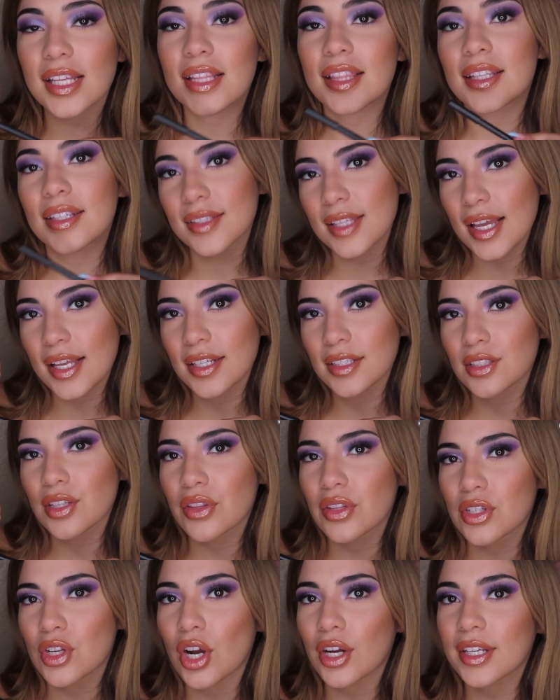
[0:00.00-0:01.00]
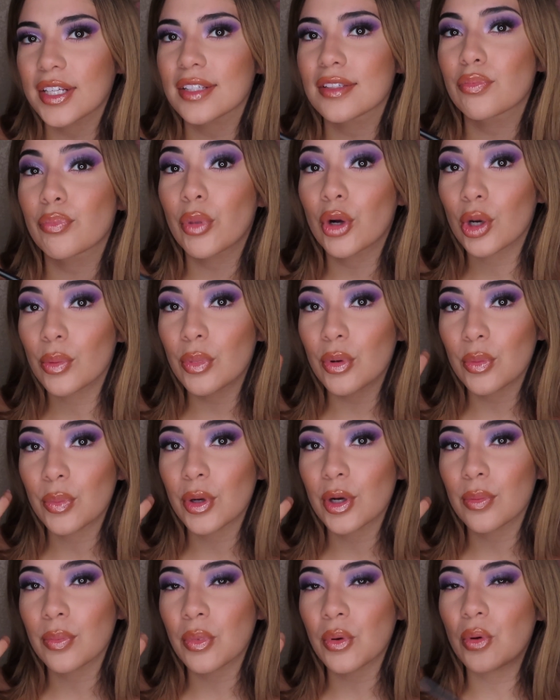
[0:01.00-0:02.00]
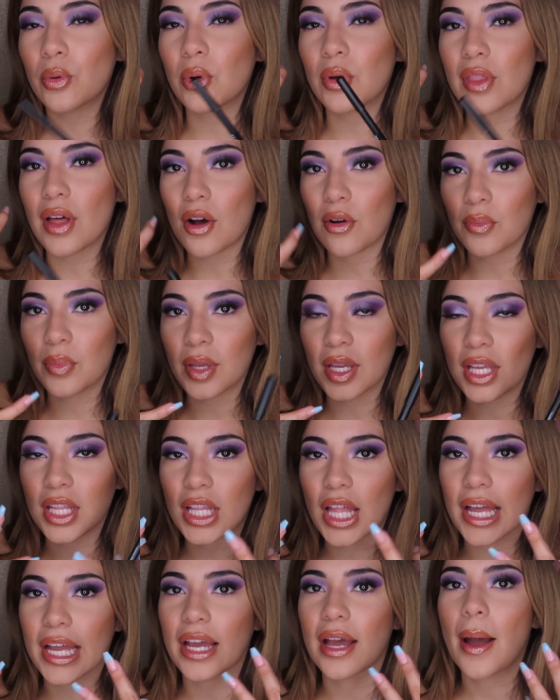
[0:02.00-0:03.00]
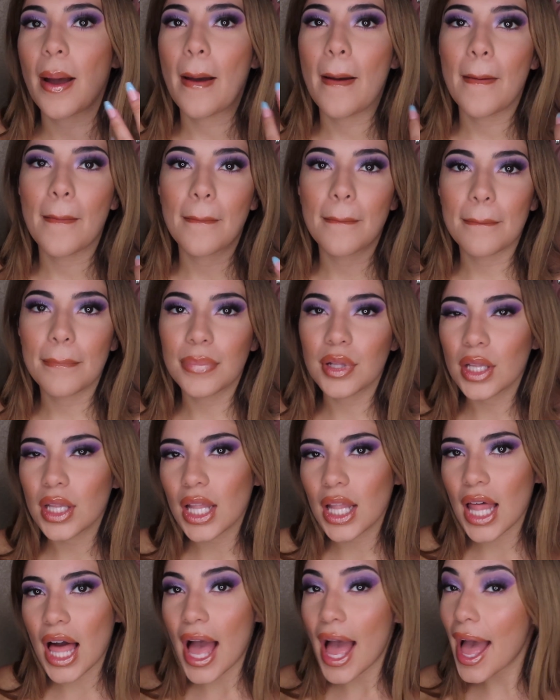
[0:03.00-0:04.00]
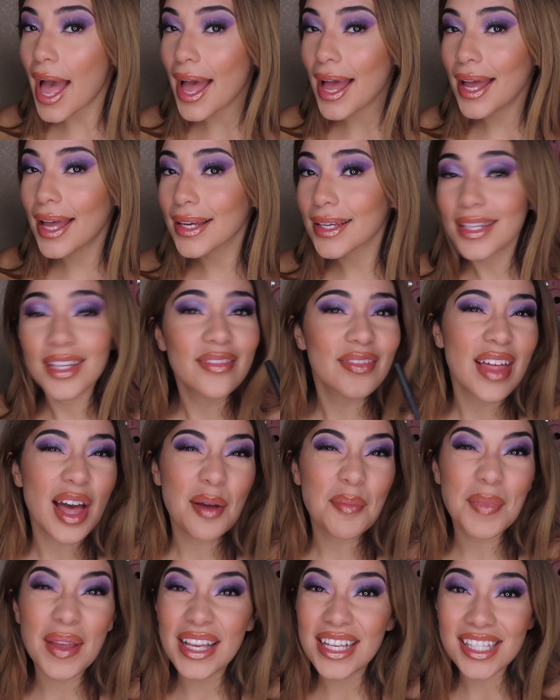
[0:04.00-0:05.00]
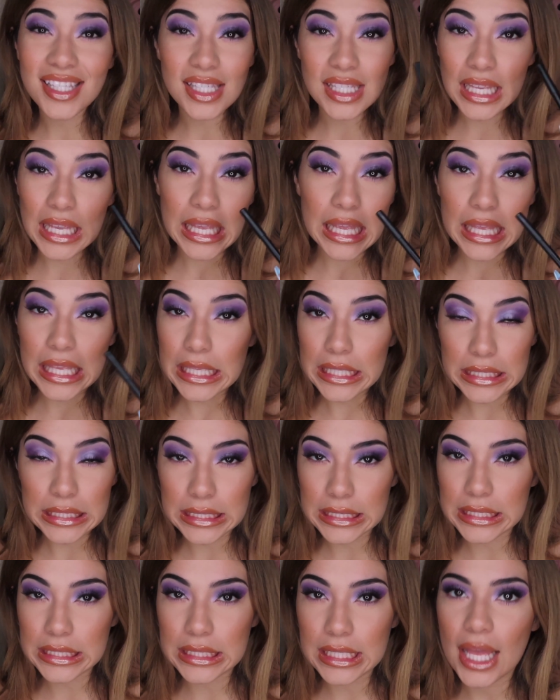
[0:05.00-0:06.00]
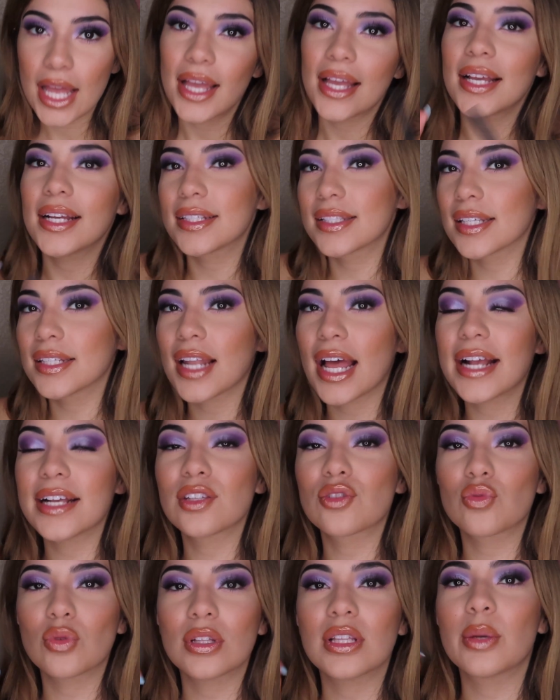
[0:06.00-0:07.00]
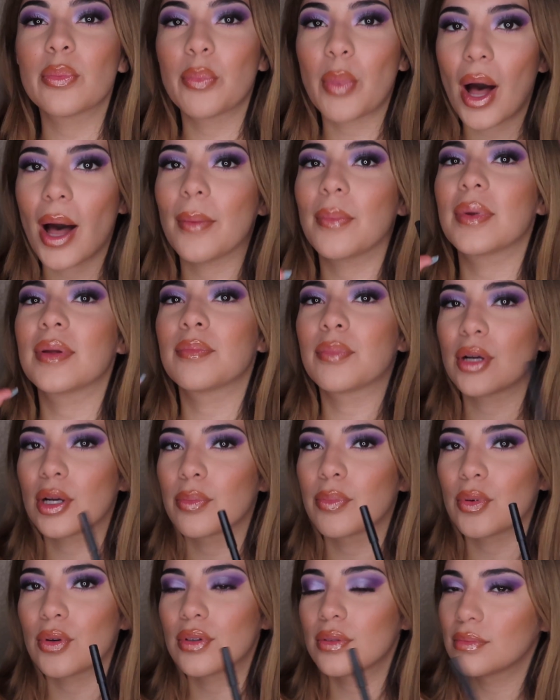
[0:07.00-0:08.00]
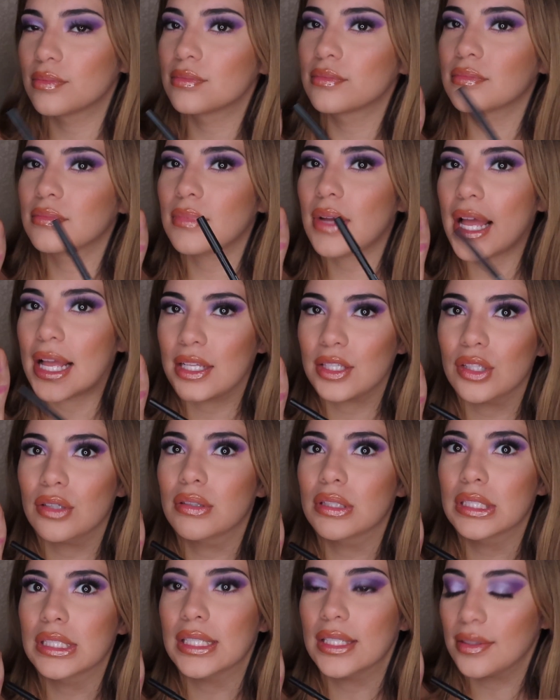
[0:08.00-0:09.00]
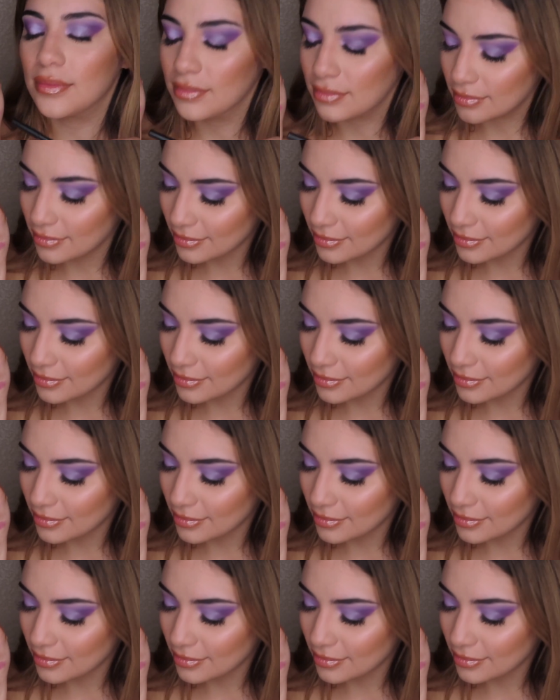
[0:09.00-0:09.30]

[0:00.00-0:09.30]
like the second to the darkest purple without being like black, if that makes sense. It's a nice, really poppin' purple, as you can see.